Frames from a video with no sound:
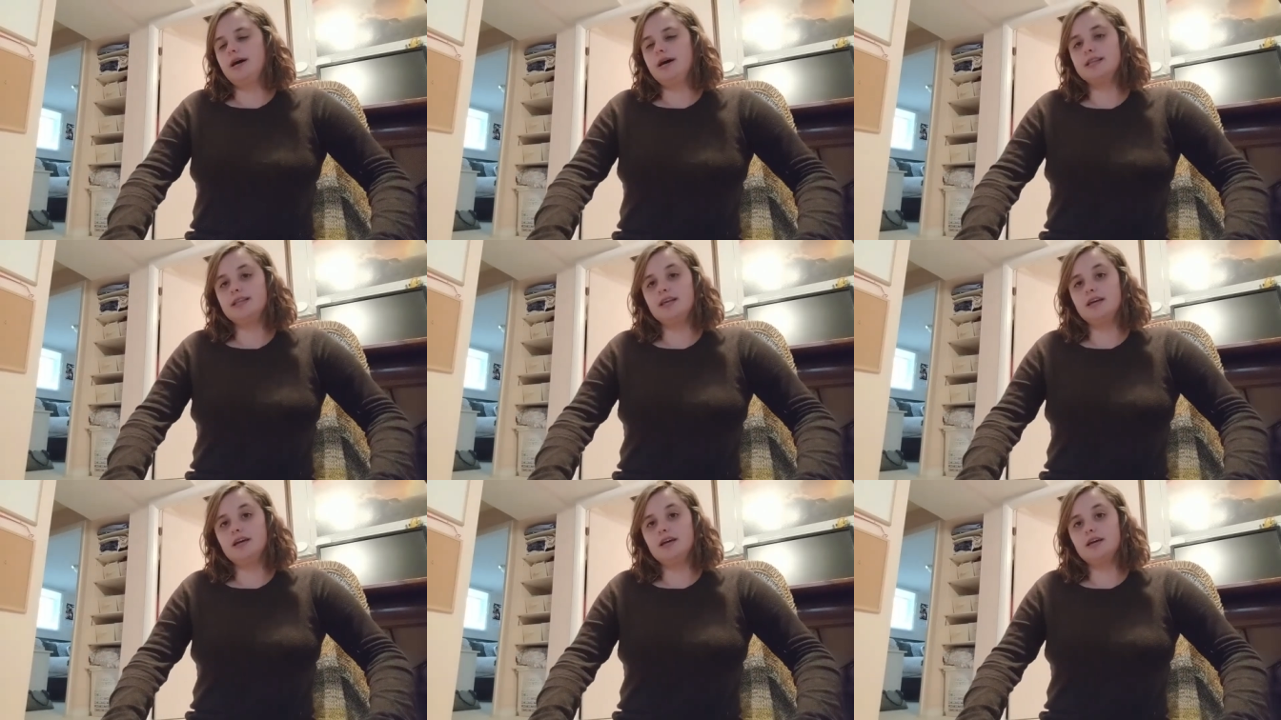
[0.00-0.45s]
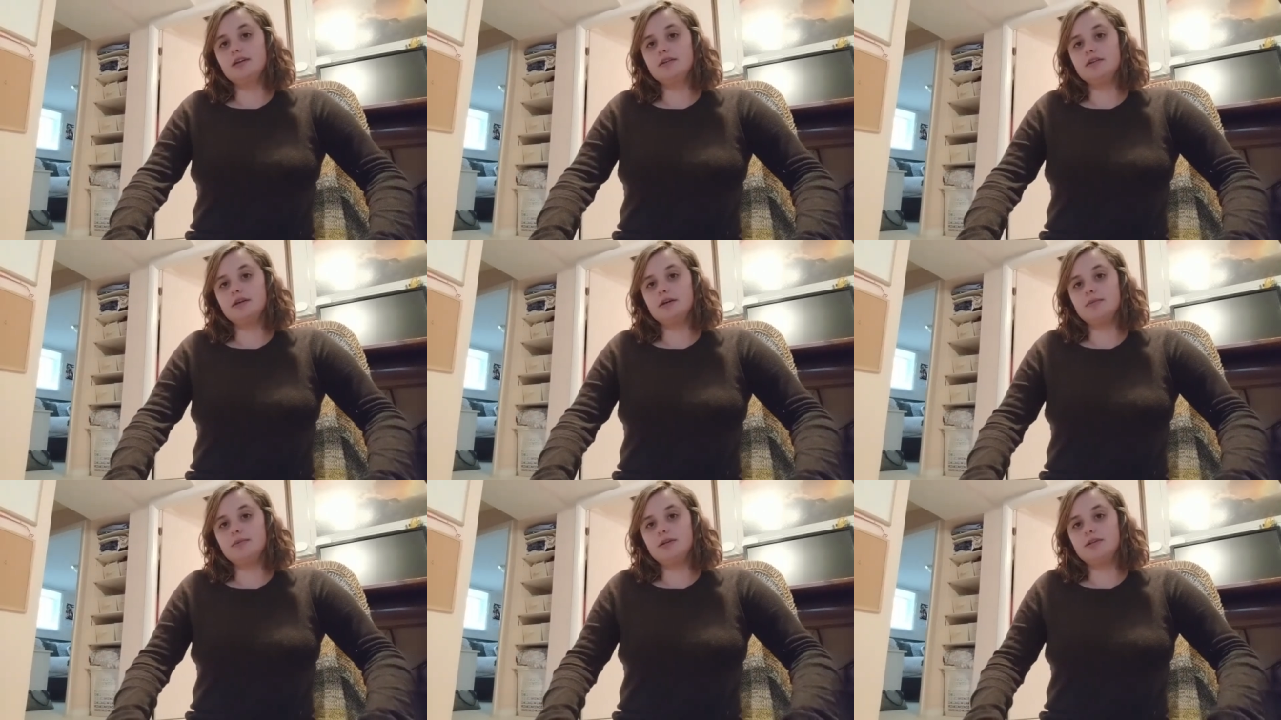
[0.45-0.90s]
At the
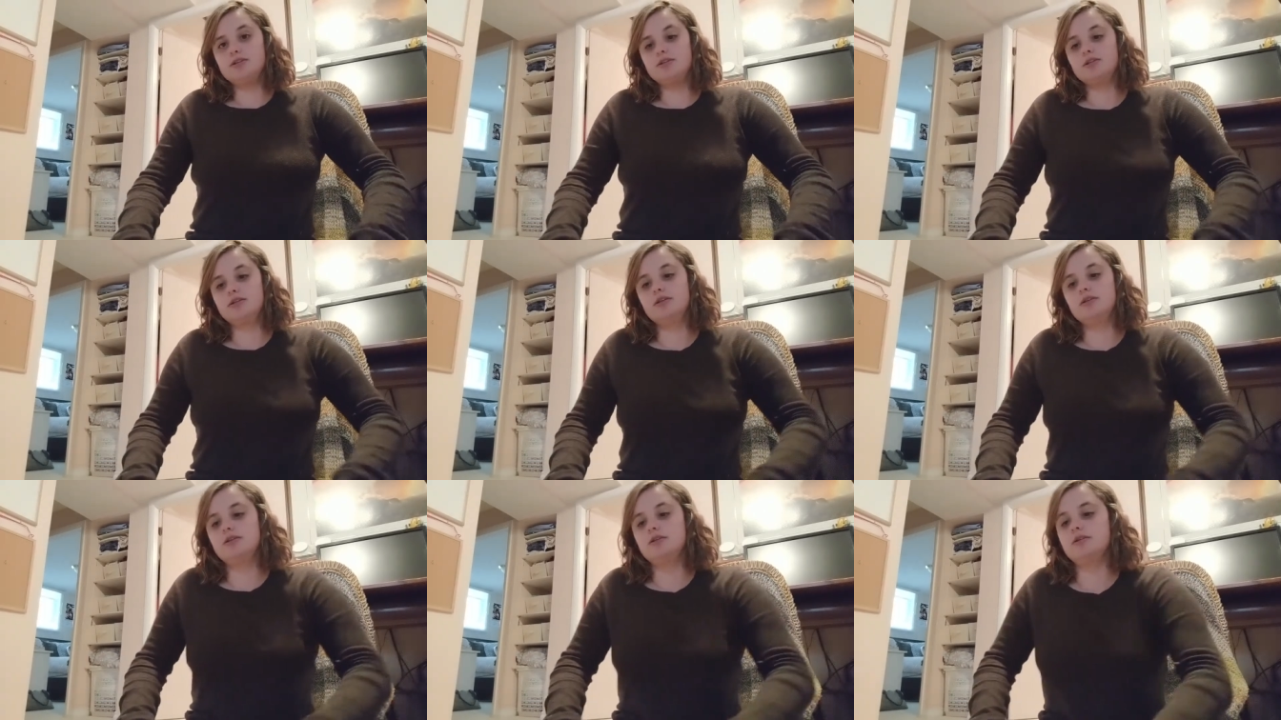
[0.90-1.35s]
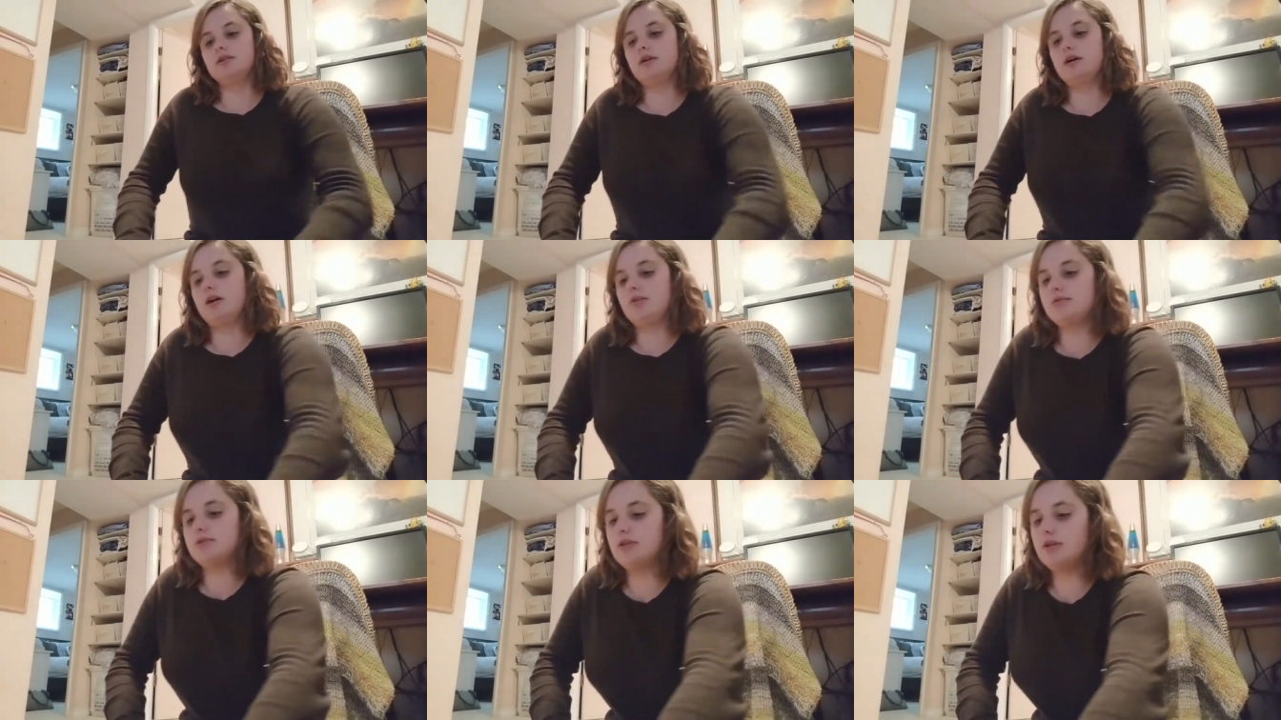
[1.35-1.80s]
end, I mentioned
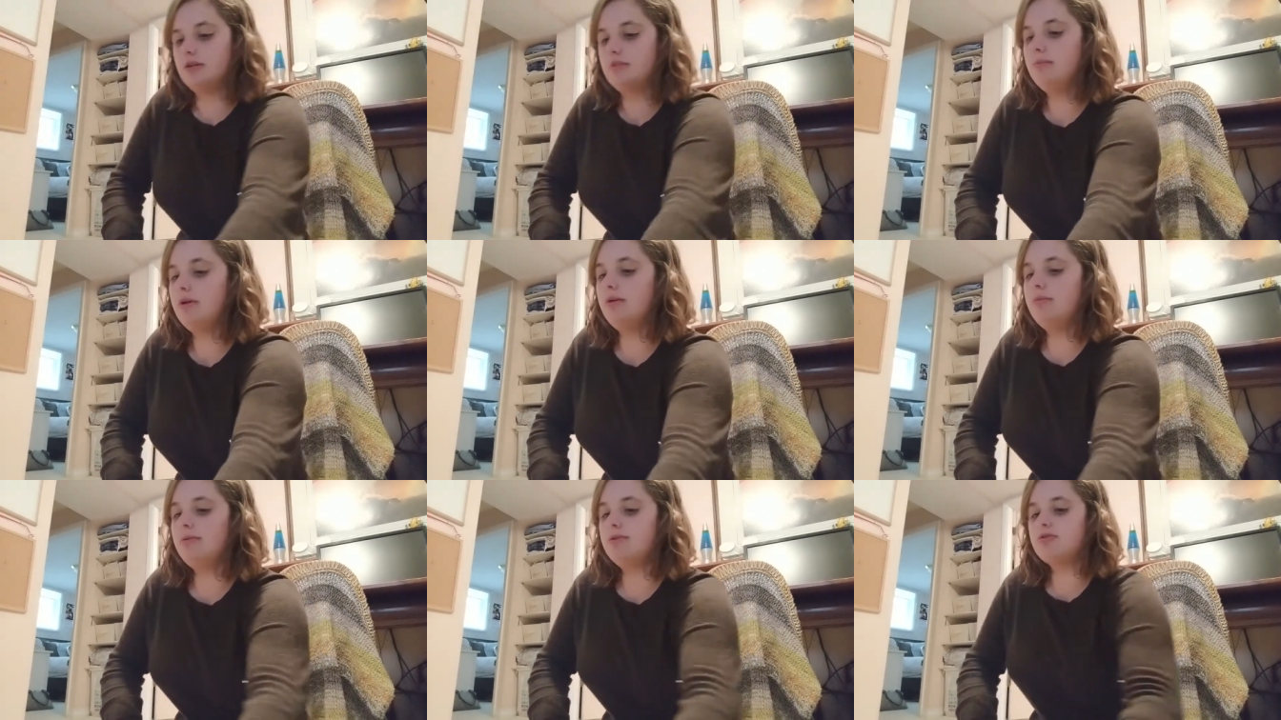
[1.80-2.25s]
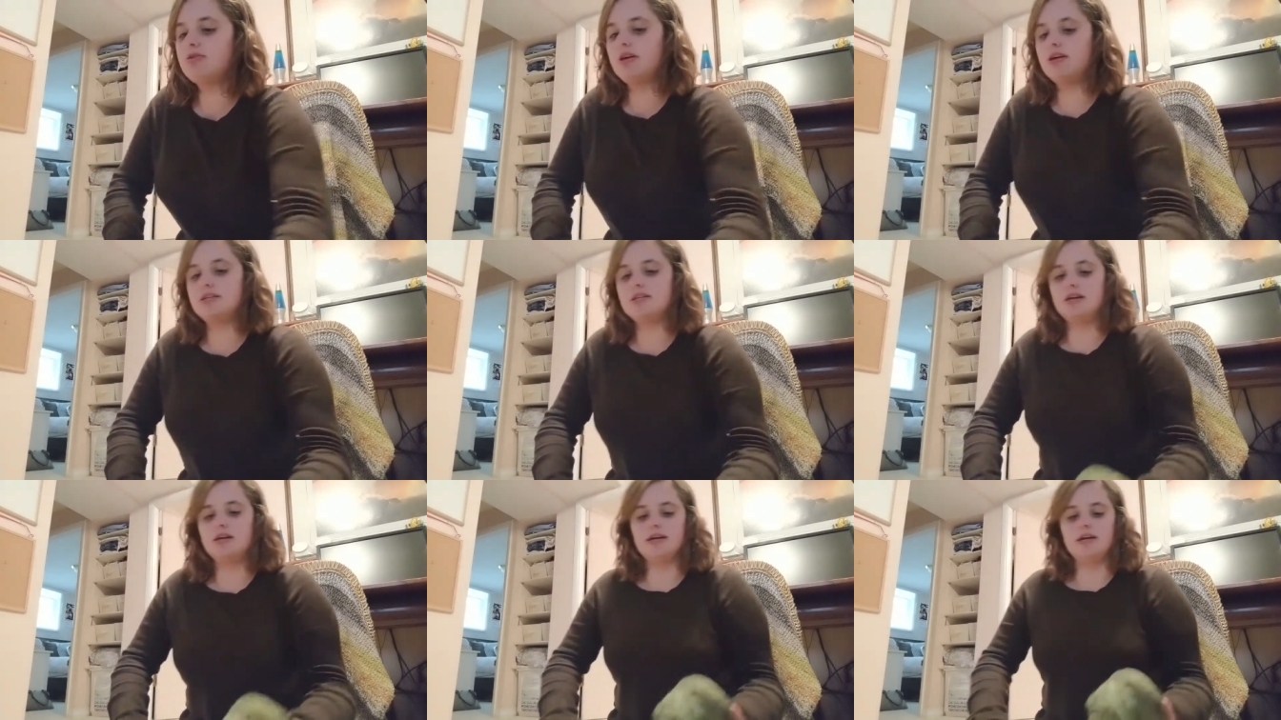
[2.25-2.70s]
I was going to maybe
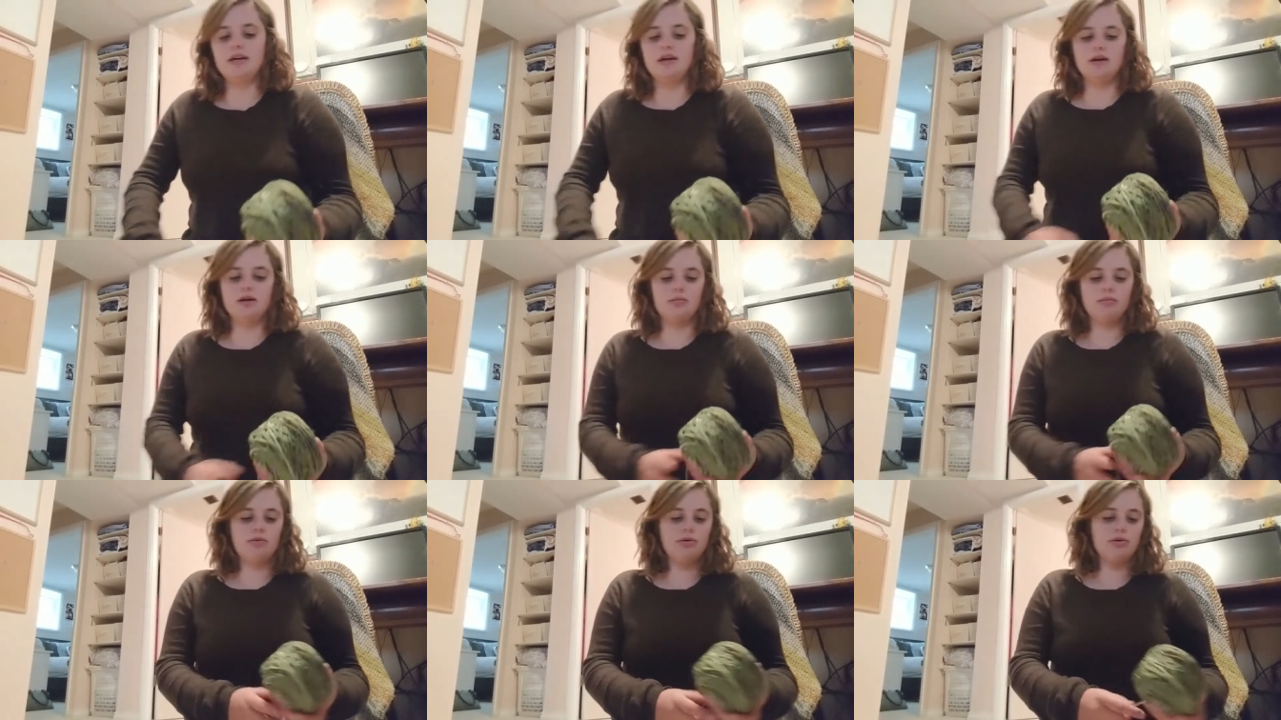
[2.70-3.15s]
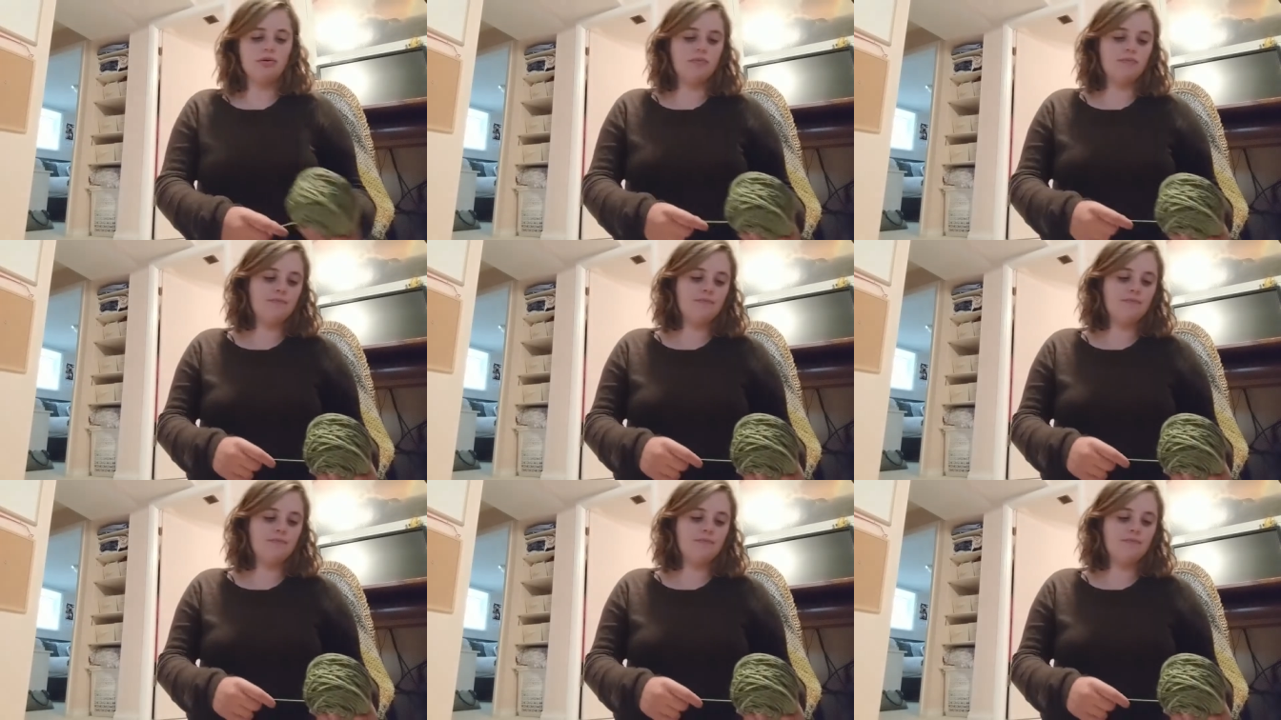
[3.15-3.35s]
try dyeing up